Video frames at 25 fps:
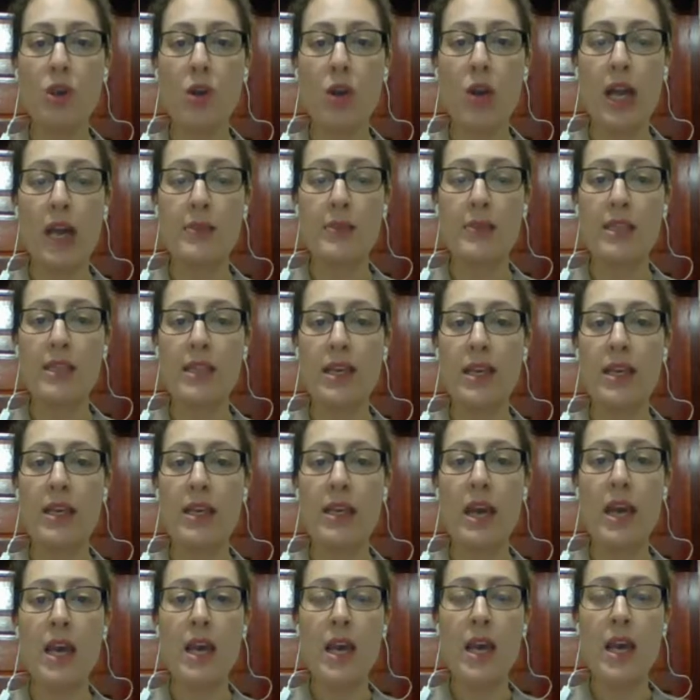
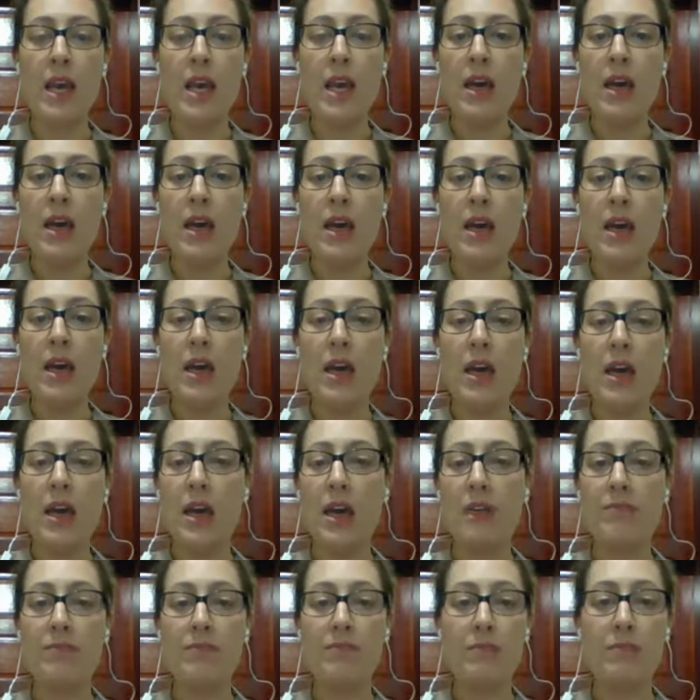collapsing.
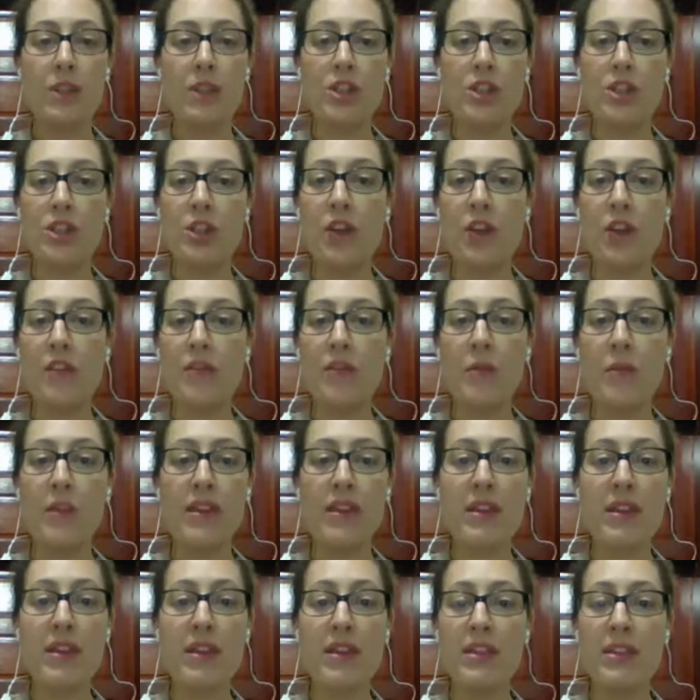The
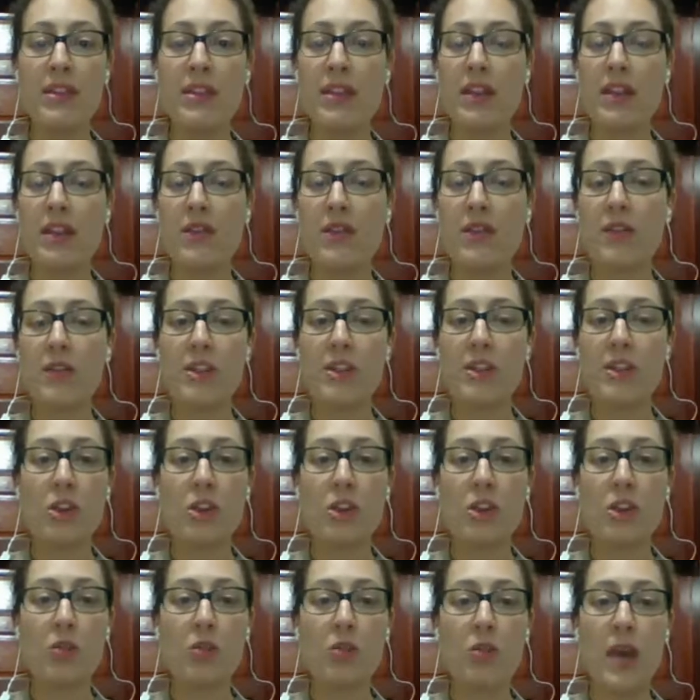medical staff is not
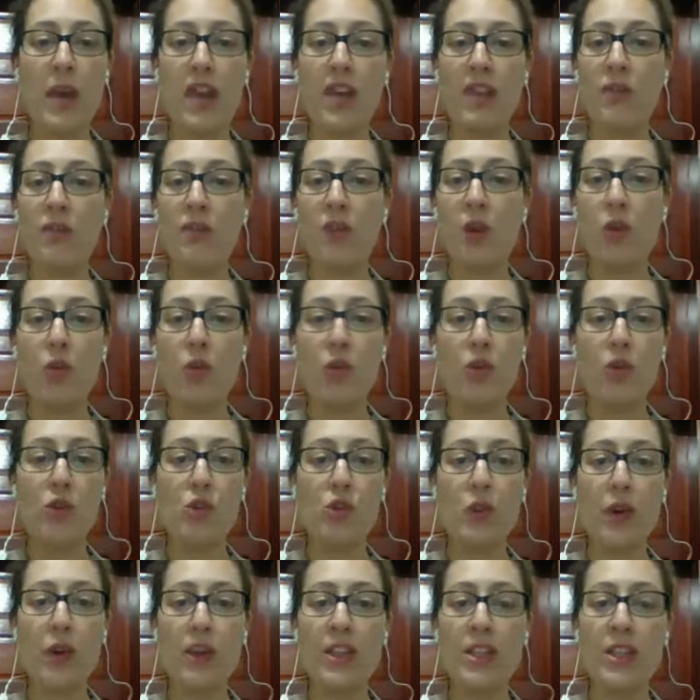paid for almost
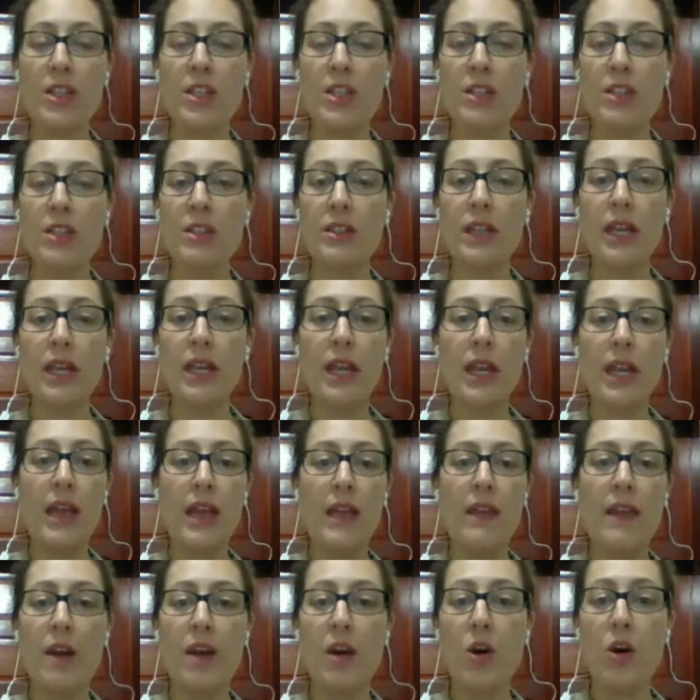1 year.
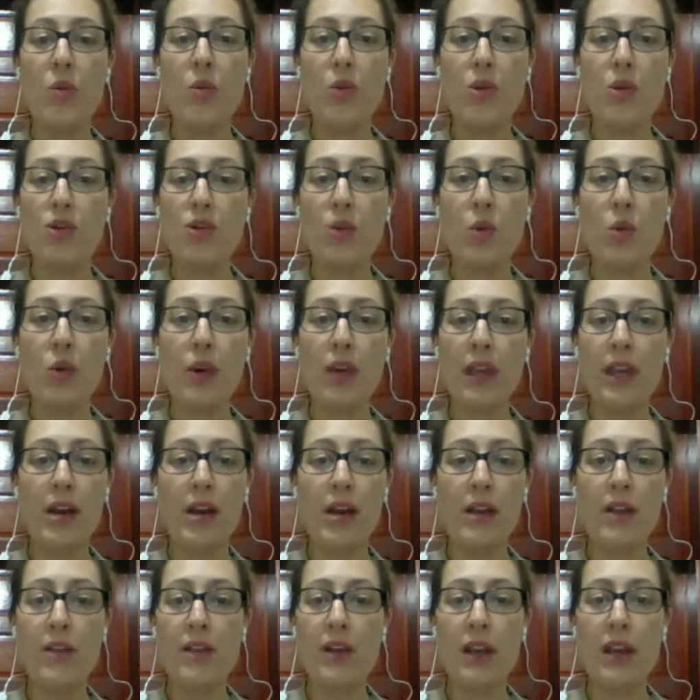They are almost
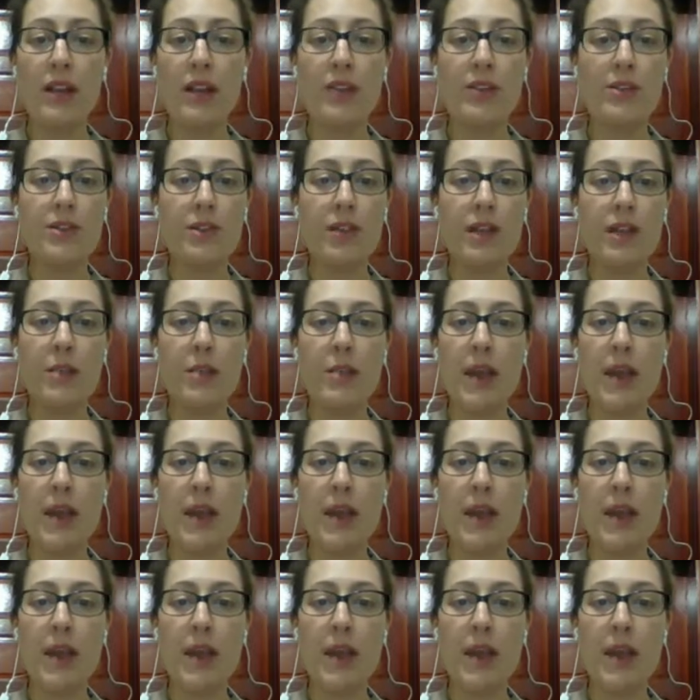working on a voluntary